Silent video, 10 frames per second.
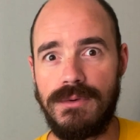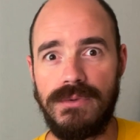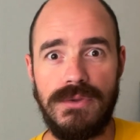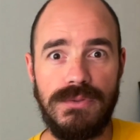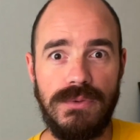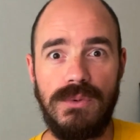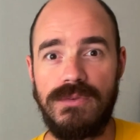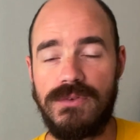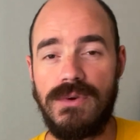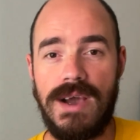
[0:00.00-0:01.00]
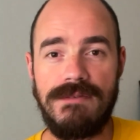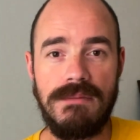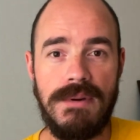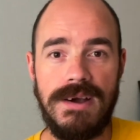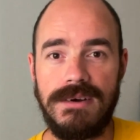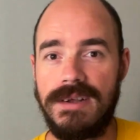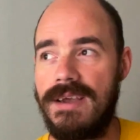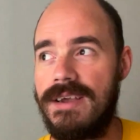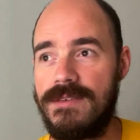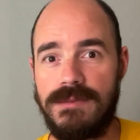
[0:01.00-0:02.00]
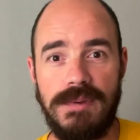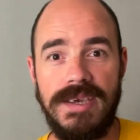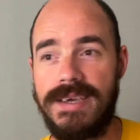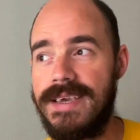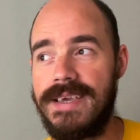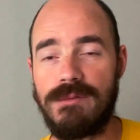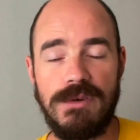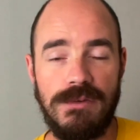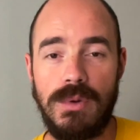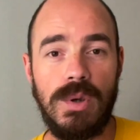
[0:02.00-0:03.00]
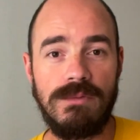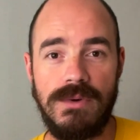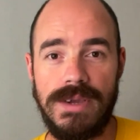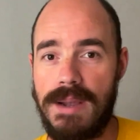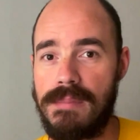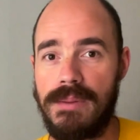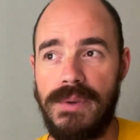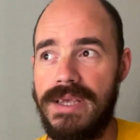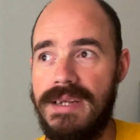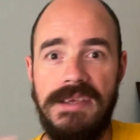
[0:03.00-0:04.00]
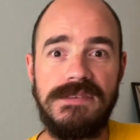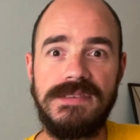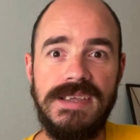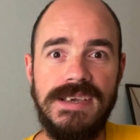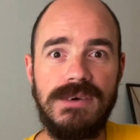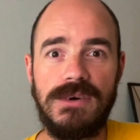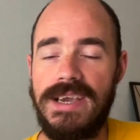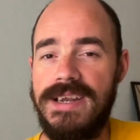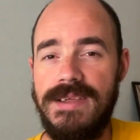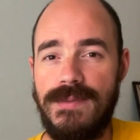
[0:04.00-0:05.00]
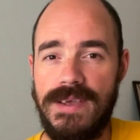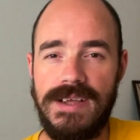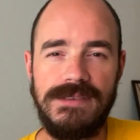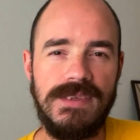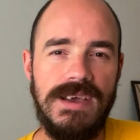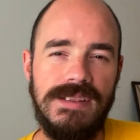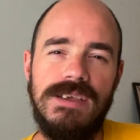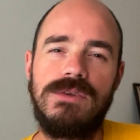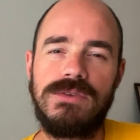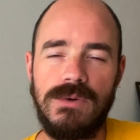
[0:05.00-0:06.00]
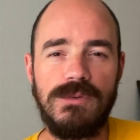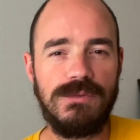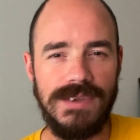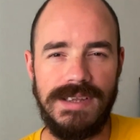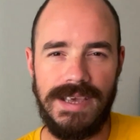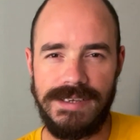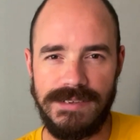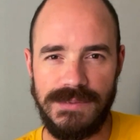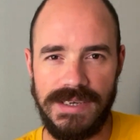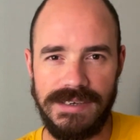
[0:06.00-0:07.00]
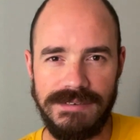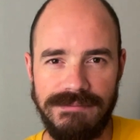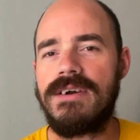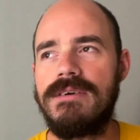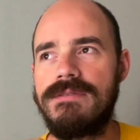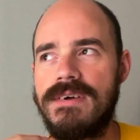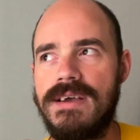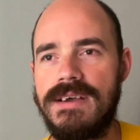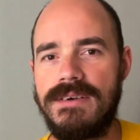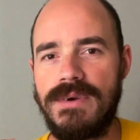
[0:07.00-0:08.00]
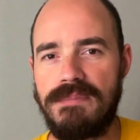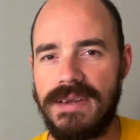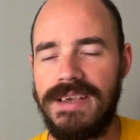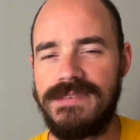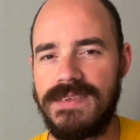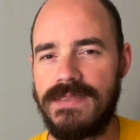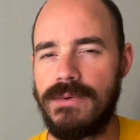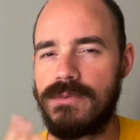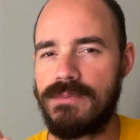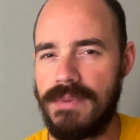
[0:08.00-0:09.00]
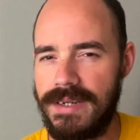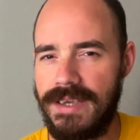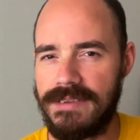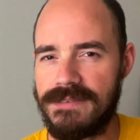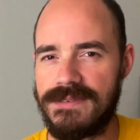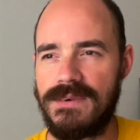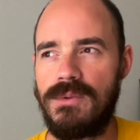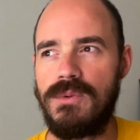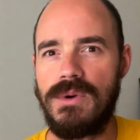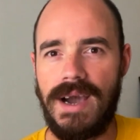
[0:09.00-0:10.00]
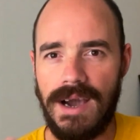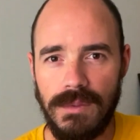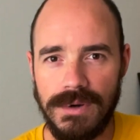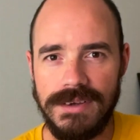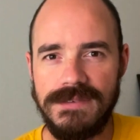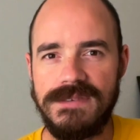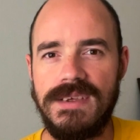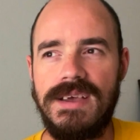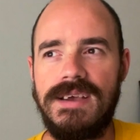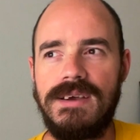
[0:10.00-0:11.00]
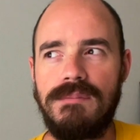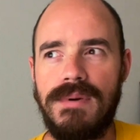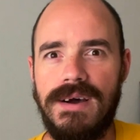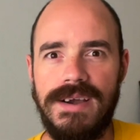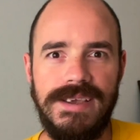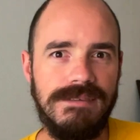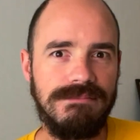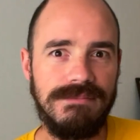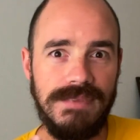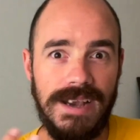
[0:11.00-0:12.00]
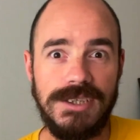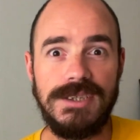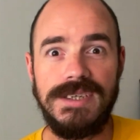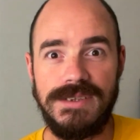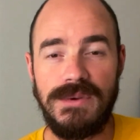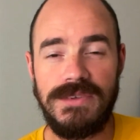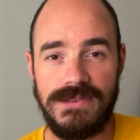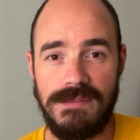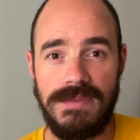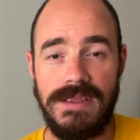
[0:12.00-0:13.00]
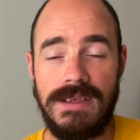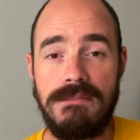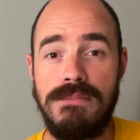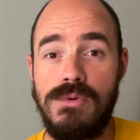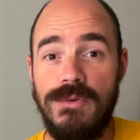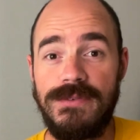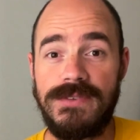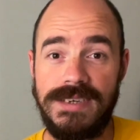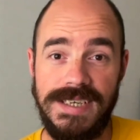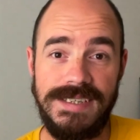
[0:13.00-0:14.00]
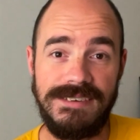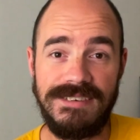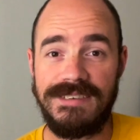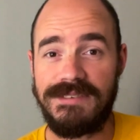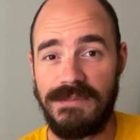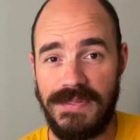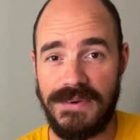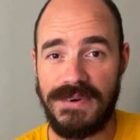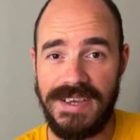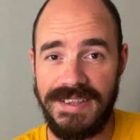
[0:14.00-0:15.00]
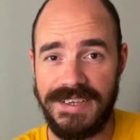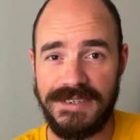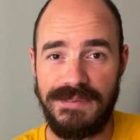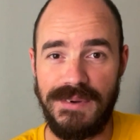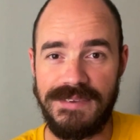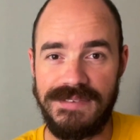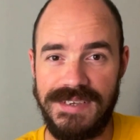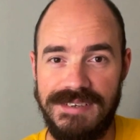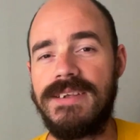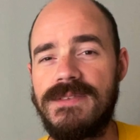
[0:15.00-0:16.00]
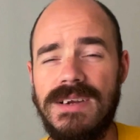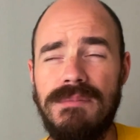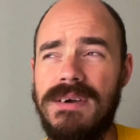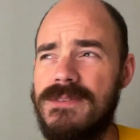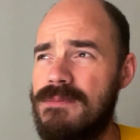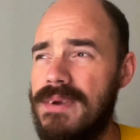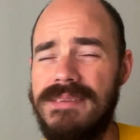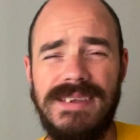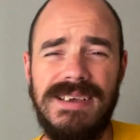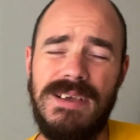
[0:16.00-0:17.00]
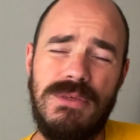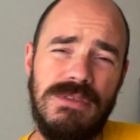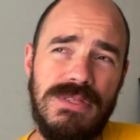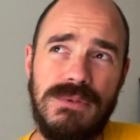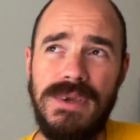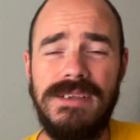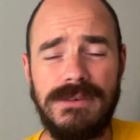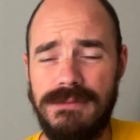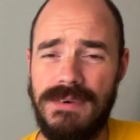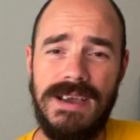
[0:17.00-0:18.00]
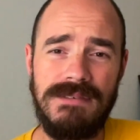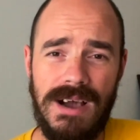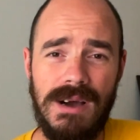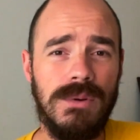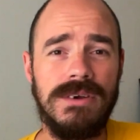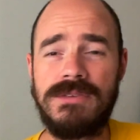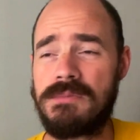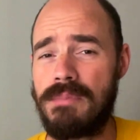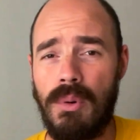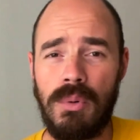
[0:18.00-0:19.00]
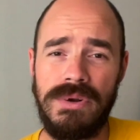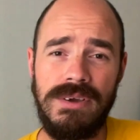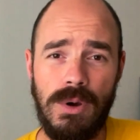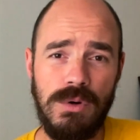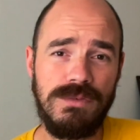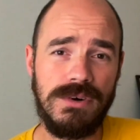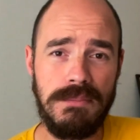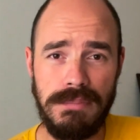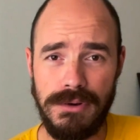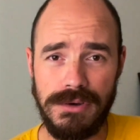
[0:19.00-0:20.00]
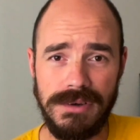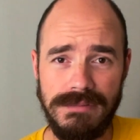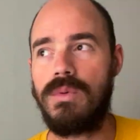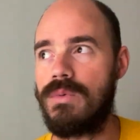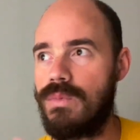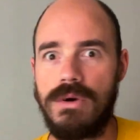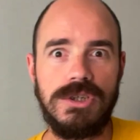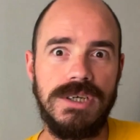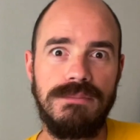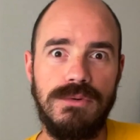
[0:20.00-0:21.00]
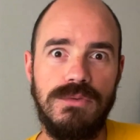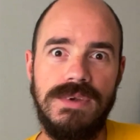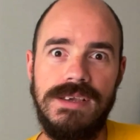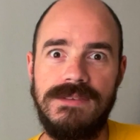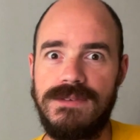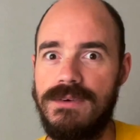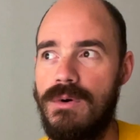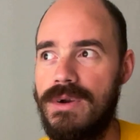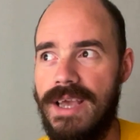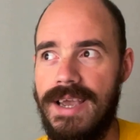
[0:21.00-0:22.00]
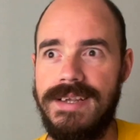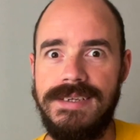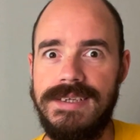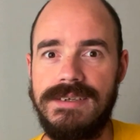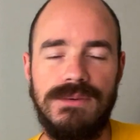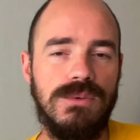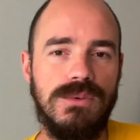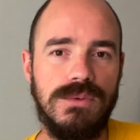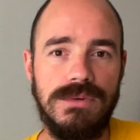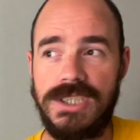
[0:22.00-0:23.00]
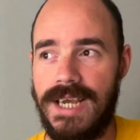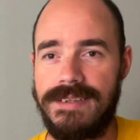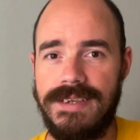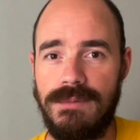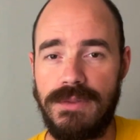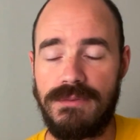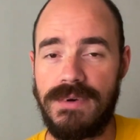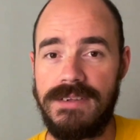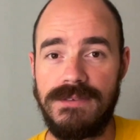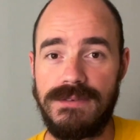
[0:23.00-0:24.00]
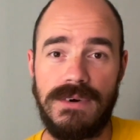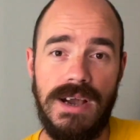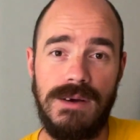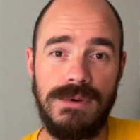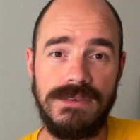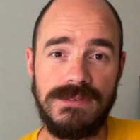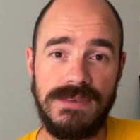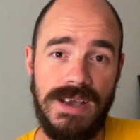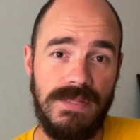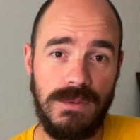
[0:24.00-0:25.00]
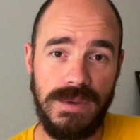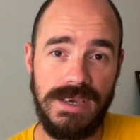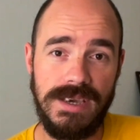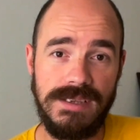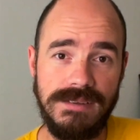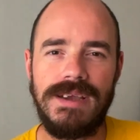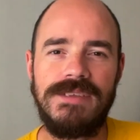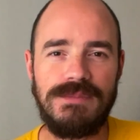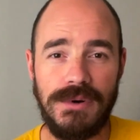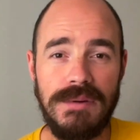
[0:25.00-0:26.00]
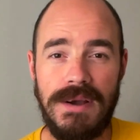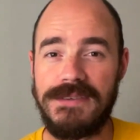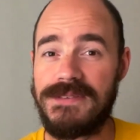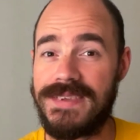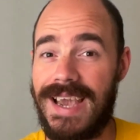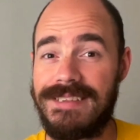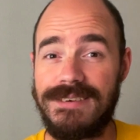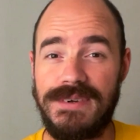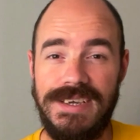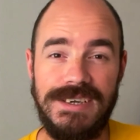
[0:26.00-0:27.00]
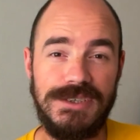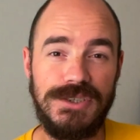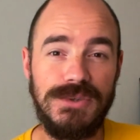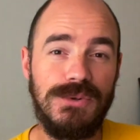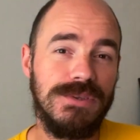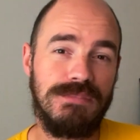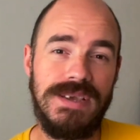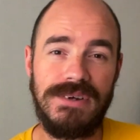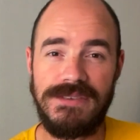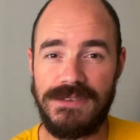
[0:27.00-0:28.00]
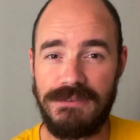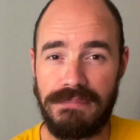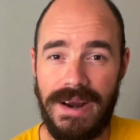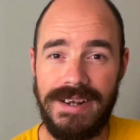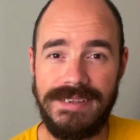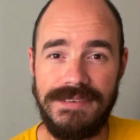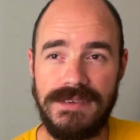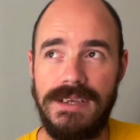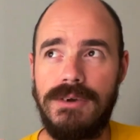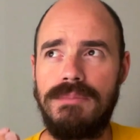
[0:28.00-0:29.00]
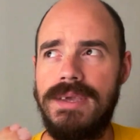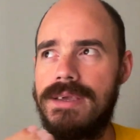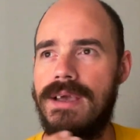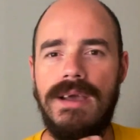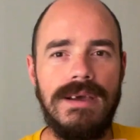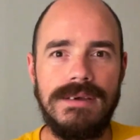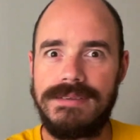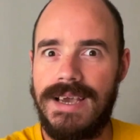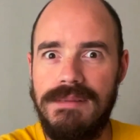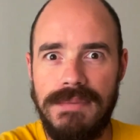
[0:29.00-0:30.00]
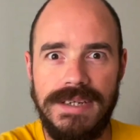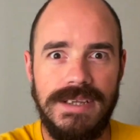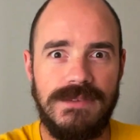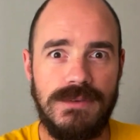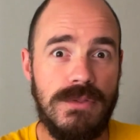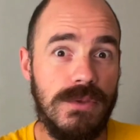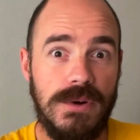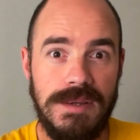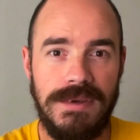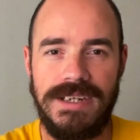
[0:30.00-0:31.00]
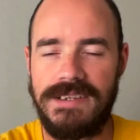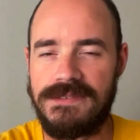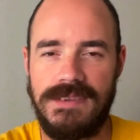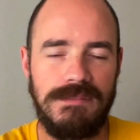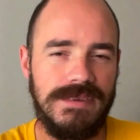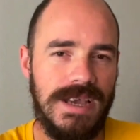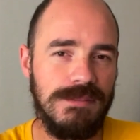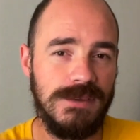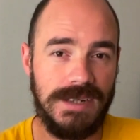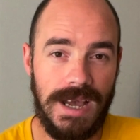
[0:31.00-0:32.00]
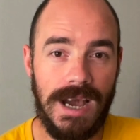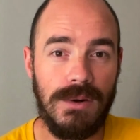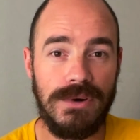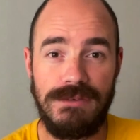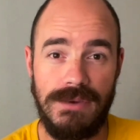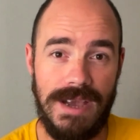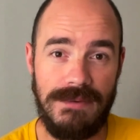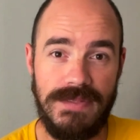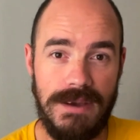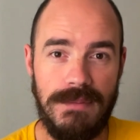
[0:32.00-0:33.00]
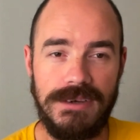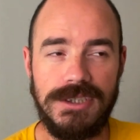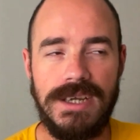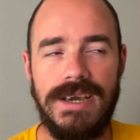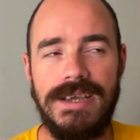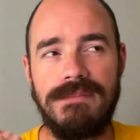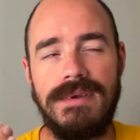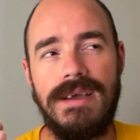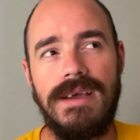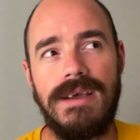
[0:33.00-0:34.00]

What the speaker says: all the thoughts you have about speaking, reviewing vocabulary, listening, or anything else that you don't feel like doing. Think of replacing those minutes or hours by actually doing something that moves the needle with your English fluency. And it's not about spending 3 to 5 hours poring over a book or watching movies on end or chatting with friends for hours at the weekend. It's more about scattering short periods of practice, and it could be 10 minutes to 30 minutes, sometimes an hour if you have that much time,